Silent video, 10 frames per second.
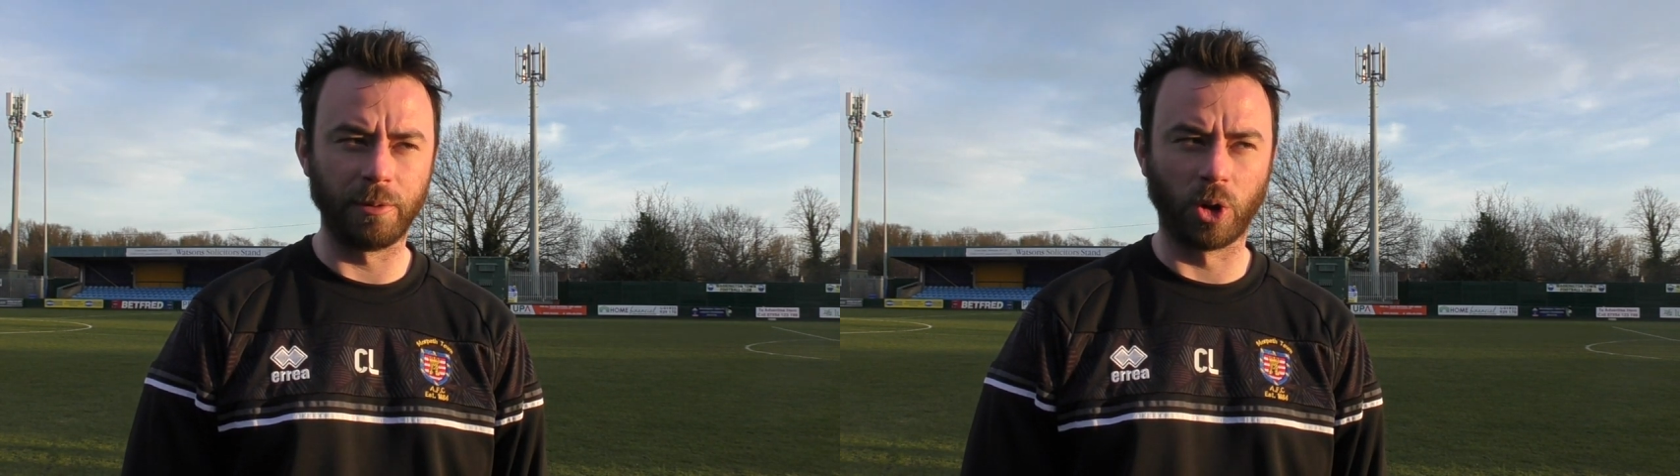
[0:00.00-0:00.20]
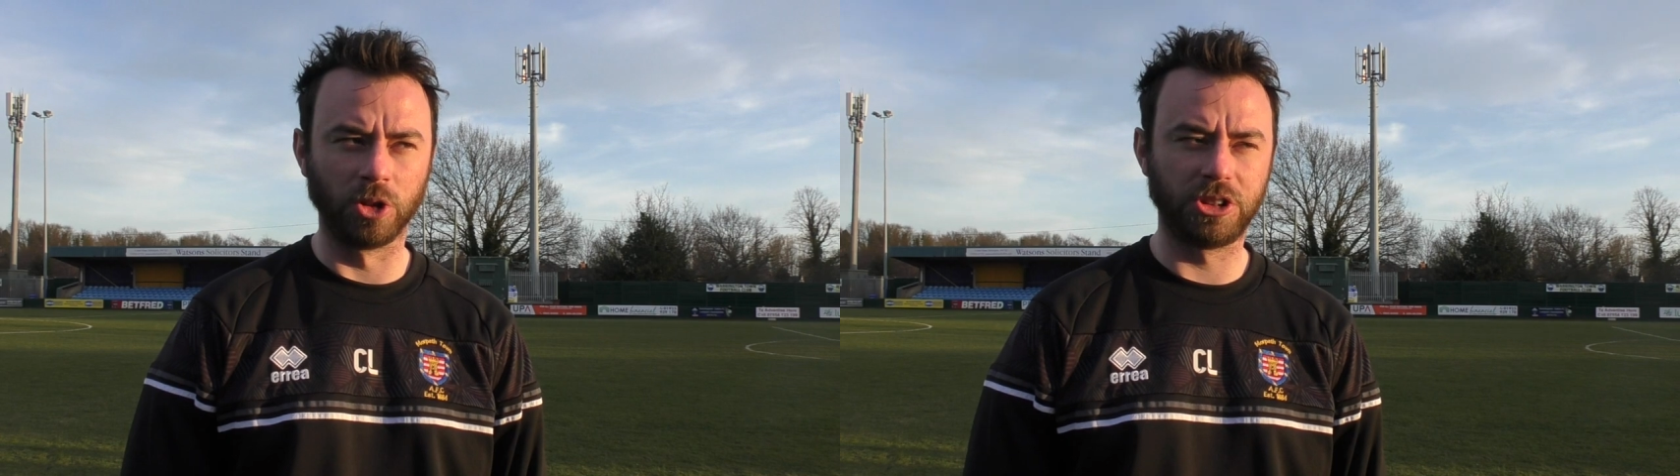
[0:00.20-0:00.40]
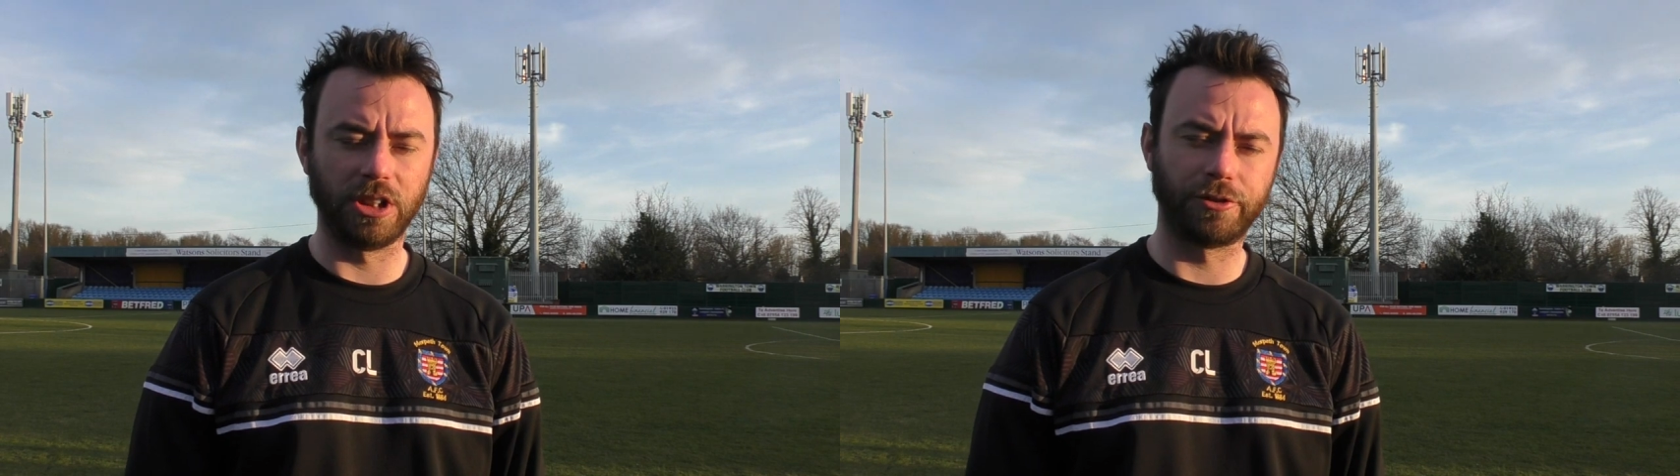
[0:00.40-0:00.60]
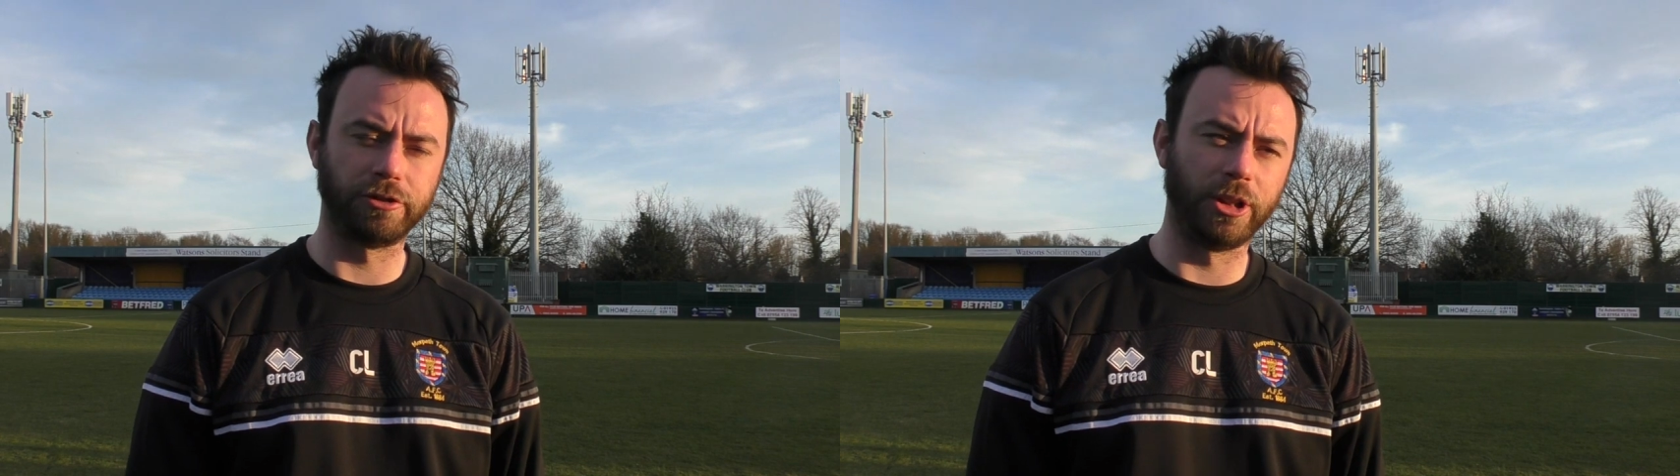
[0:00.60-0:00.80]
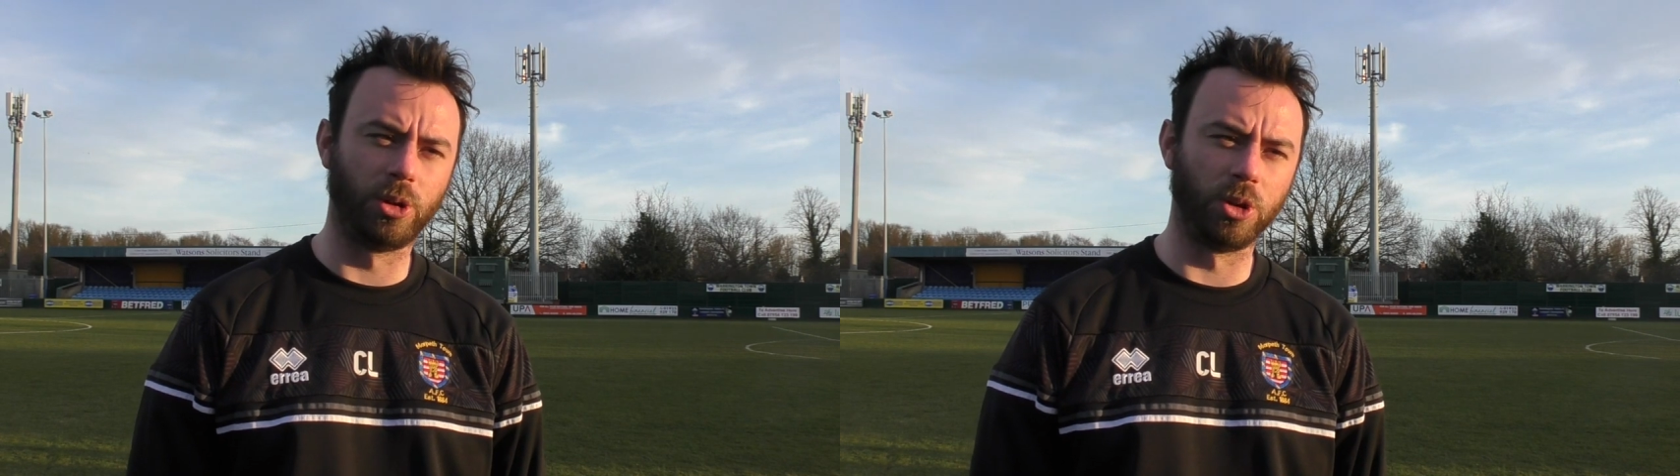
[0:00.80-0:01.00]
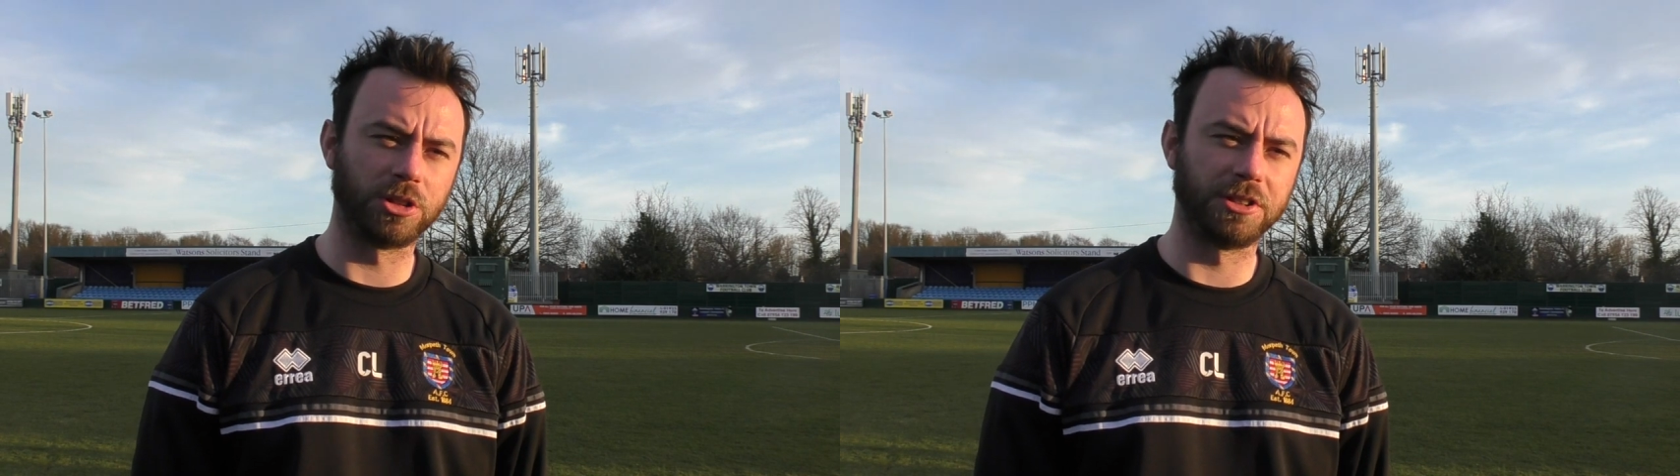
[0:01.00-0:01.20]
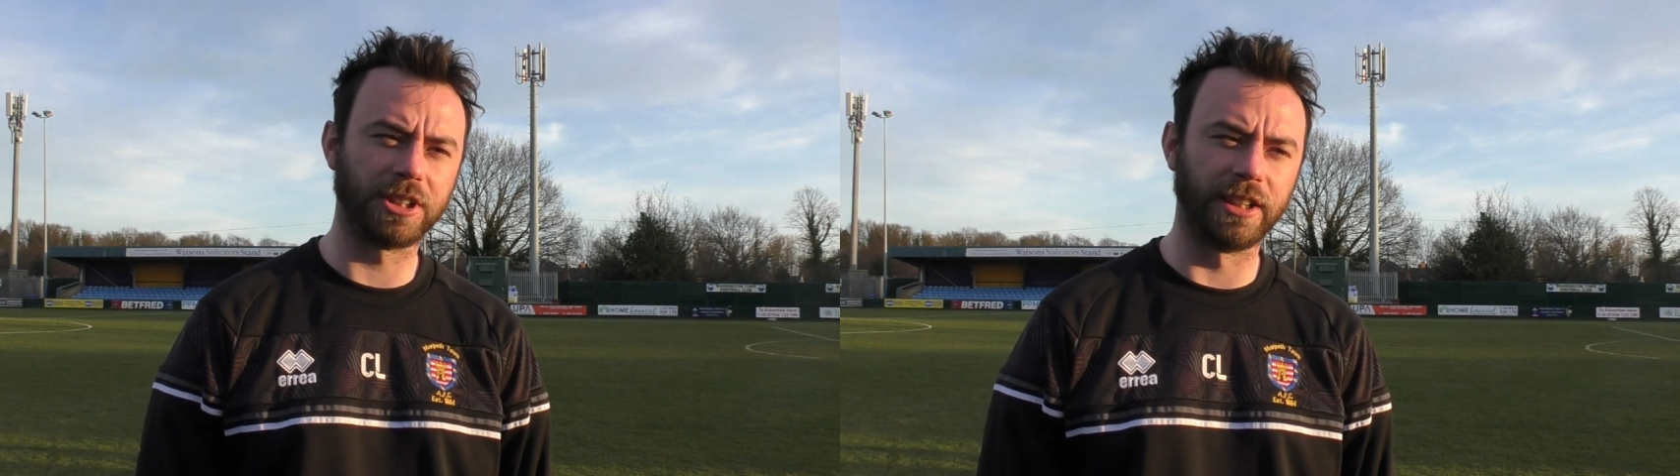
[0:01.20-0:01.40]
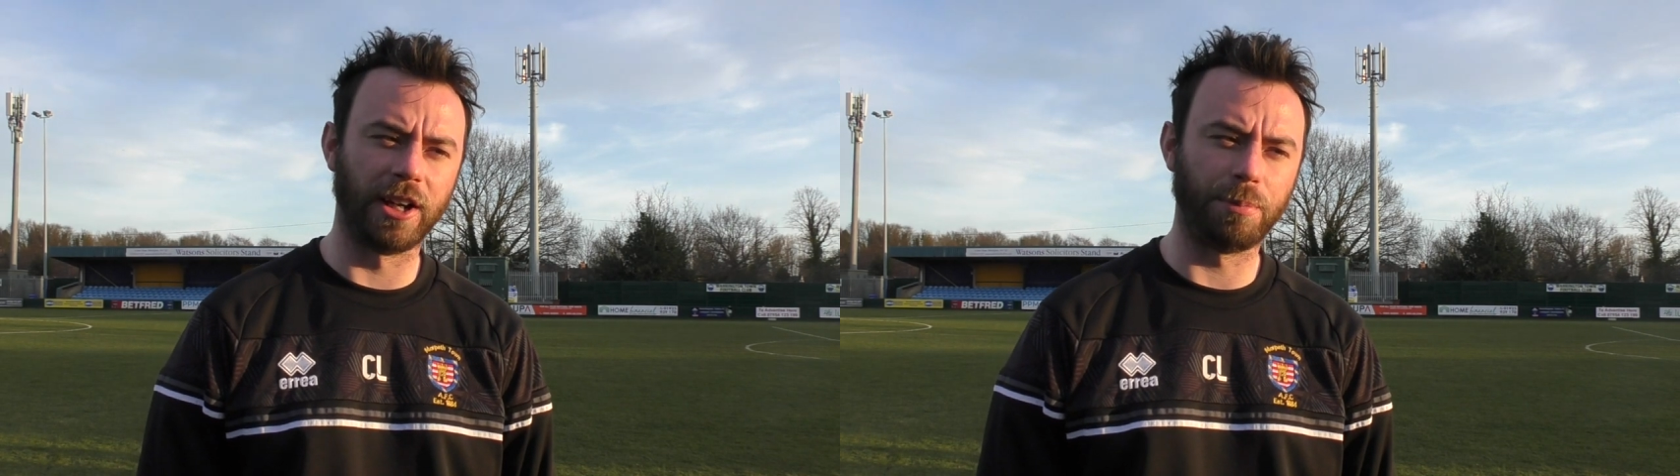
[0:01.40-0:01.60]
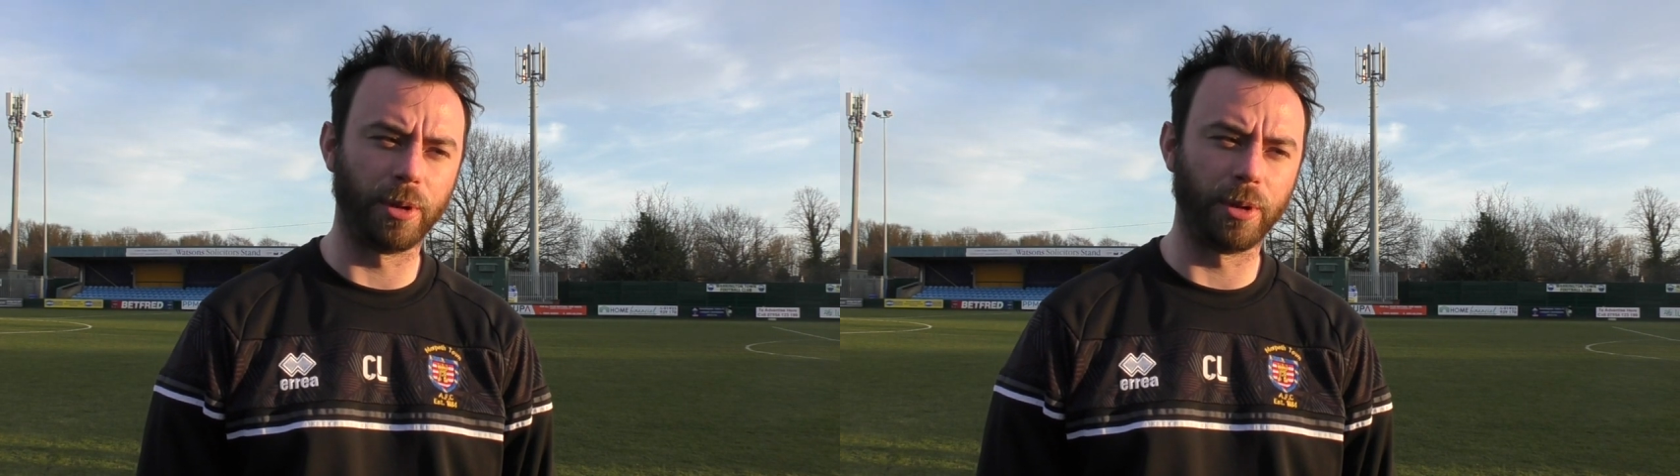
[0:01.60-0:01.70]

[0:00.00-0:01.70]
we conceded 3 goals in the second half,